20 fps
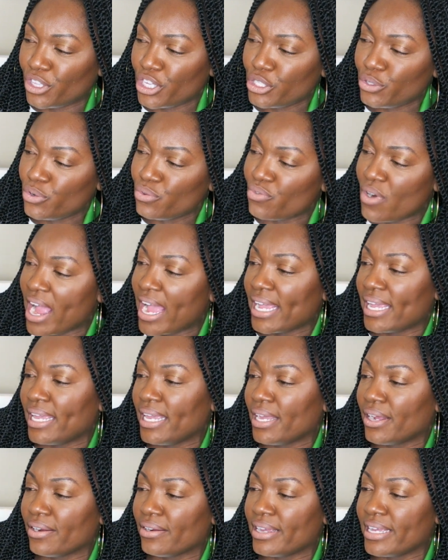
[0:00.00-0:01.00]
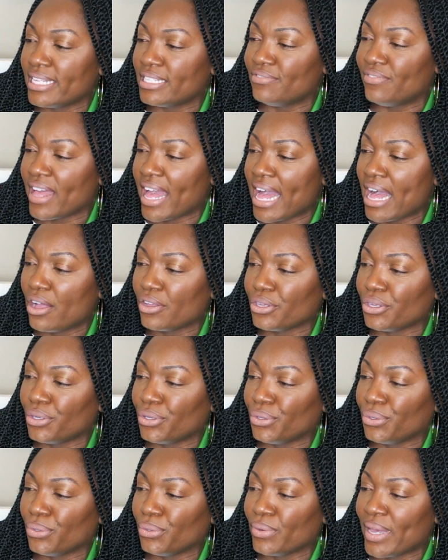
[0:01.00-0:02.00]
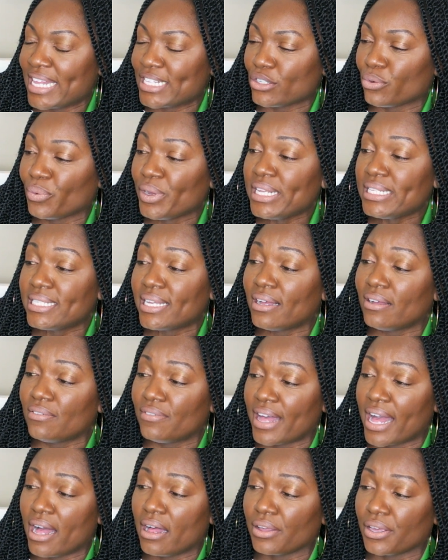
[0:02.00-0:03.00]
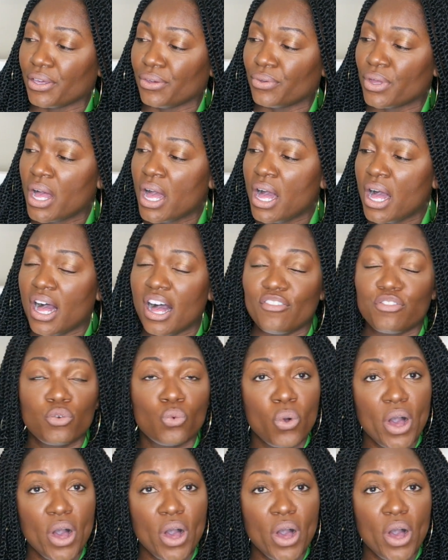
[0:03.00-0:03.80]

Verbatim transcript: This one right here is has a retail value of